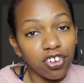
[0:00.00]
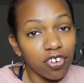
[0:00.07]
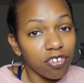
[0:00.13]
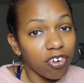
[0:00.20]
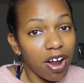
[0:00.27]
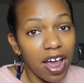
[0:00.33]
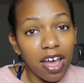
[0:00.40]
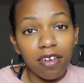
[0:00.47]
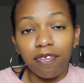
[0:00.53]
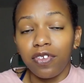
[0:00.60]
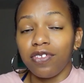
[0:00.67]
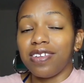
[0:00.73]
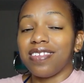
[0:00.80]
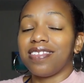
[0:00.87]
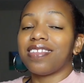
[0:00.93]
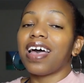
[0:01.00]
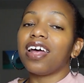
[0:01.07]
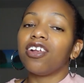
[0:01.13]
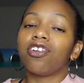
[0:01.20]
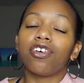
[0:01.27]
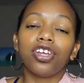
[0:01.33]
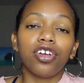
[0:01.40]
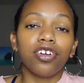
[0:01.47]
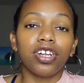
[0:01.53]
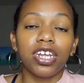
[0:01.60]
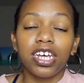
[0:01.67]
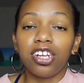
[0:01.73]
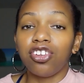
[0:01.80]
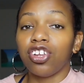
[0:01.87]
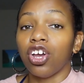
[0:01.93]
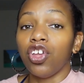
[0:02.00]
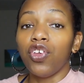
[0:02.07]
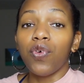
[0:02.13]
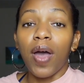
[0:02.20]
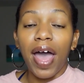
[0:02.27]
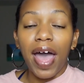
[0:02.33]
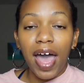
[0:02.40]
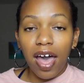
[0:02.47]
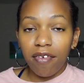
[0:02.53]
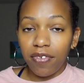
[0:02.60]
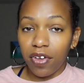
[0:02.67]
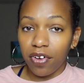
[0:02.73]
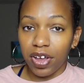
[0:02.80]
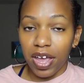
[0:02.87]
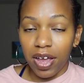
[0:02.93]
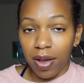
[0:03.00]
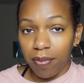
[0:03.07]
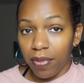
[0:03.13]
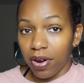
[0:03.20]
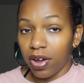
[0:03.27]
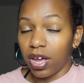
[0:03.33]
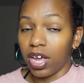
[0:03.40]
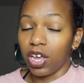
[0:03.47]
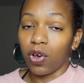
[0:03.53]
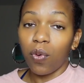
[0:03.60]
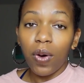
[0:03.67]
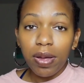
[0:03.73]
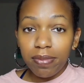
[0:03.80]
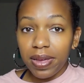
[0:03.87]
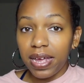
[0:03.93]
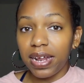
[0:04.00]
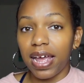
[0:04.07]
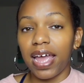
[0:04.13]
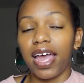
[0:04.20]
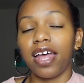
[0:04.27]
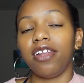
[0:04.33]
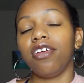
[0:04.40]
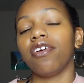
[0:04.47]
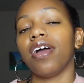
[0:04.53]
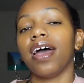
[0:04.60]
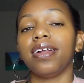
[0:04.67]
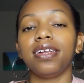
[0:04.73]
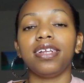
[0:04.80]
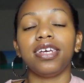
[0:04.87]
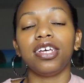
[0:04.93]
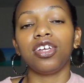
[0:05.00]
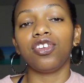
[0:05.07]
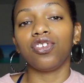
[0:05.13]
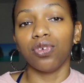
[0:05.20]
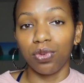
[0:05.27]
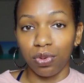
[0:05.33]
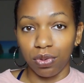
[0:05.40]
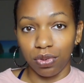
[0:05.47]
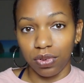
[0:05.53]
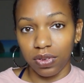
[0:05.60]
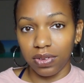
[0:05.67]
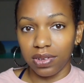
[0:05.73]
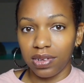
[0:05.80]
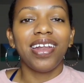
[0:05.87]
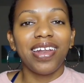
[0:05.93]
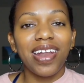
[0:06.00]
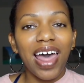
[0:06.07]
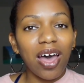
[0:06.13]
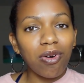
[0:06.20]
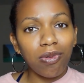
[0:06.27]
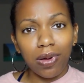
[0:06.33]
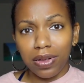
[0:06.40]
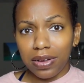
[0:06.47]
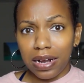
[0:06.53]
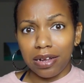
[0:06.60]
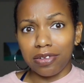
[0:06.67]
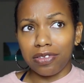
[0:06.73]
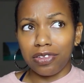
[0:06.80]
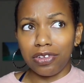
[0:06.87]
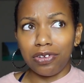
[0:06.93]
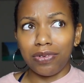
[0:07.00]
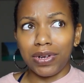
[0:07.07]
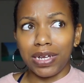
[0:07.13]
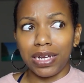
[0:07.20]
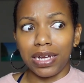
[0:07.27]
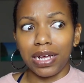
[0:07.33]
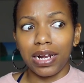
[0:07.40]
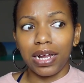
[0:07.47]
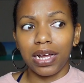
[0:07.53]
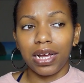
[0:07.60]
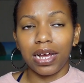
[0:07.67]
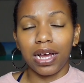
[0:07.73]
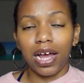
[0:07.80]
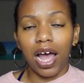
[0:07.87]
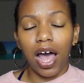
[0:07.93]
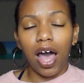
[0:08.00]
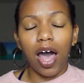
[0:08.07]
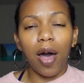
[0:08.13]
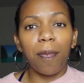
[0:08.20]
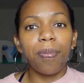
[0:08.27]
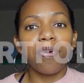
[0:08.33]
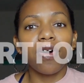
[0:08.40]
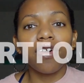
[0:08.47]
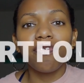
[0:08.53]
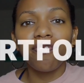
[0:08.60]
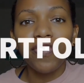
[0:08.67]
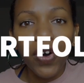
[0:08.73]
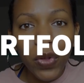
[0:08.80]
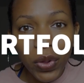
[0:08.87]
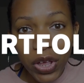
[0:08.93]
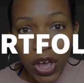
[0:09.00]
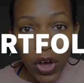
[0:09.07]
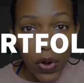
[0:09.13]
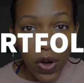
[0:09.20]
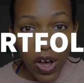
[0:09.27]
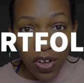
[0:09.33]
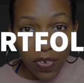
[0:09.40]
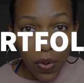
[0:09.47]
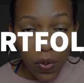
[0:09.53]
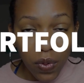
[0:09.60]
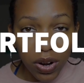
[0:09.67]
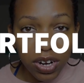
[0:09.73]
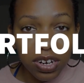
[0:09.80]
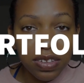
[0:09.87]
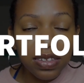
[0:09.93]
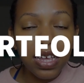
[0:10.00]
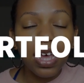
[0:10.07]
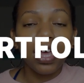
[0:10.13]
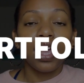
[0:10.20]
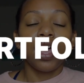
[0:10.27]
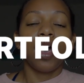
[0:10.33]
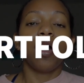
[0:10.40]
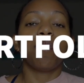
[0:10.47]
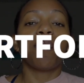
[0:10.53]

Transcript: your craft, you decided on your niche, you have your camera equipment and your editing tools. Now what else do you need? A portfolio, of course. A